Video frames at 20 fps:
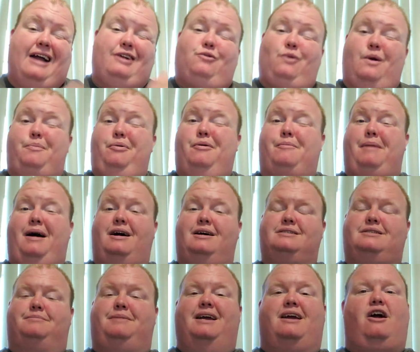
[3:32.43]
Do I put miles
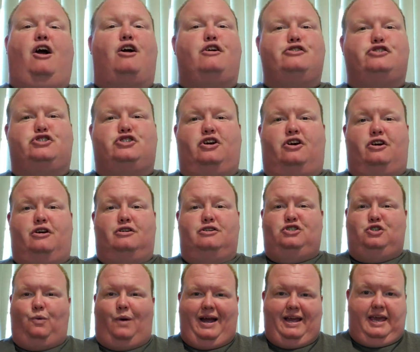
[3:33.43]
on my car? Sure.
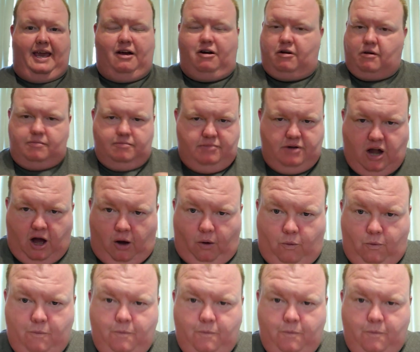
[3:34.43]
Do I care? No.